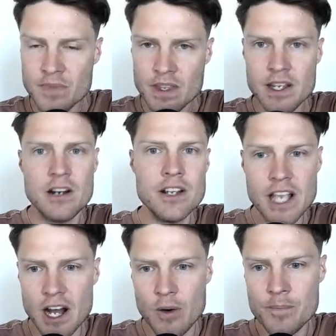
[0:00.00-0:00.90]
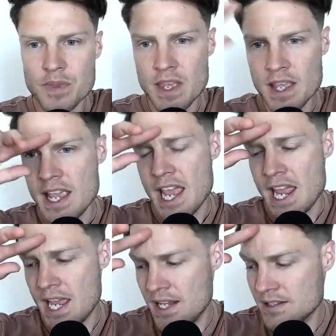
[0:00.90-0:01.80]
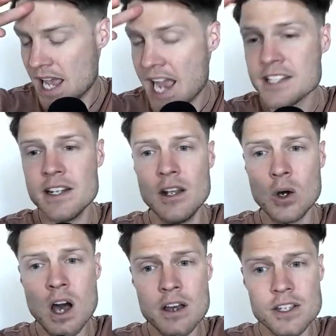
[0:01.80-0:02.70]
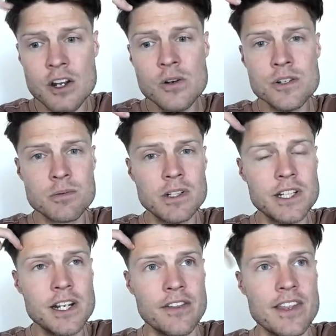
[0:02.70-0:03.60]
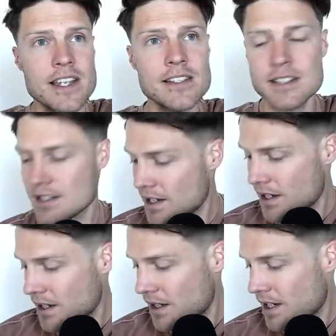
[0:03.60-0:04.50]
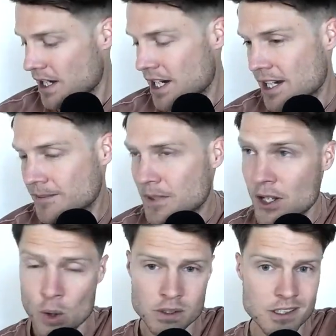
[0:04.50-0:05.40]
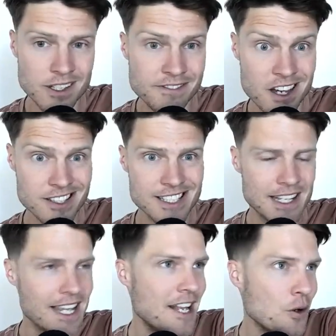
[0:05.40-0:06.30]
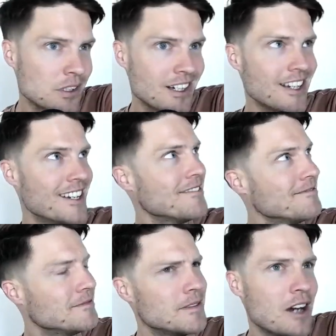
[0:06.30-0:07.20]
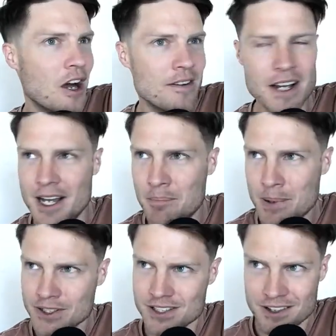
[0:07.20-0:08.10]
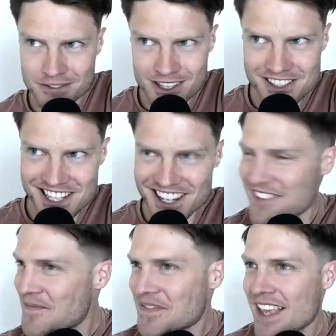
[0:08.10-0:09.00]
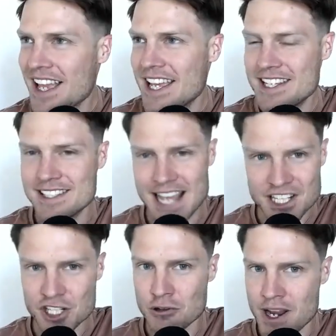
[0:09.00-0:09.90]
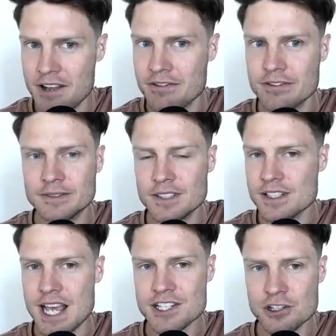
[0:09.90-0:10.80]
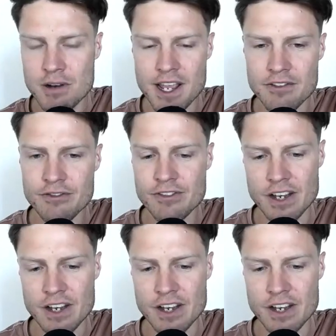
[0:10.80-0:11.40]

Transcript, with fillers: Here you go. And actually, Laurent, you know who's really good at this? Une autre personne française is Sasha Grafe. Sasha Grafe,